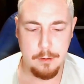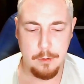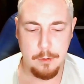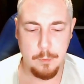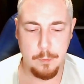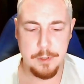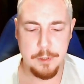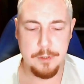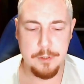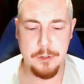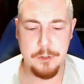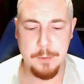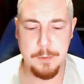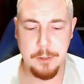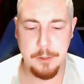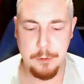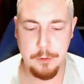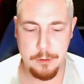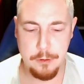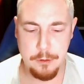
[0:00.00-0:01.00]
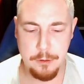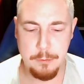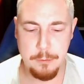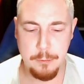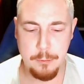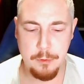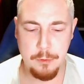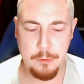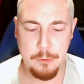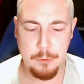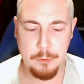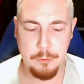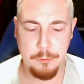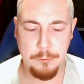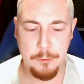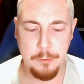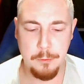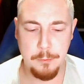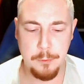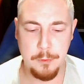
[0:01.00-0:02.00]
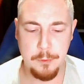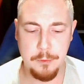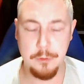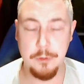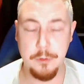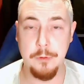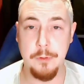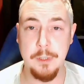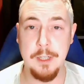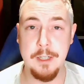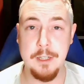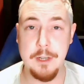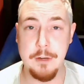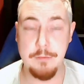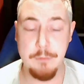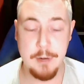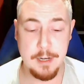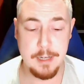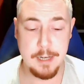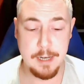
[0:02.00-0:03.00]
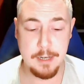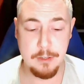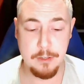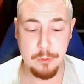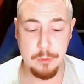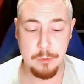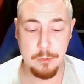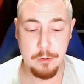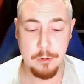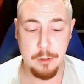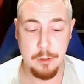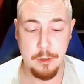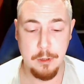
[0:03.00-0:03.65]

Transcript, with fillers: when to spell, a new moon or full moon you'll need a red candle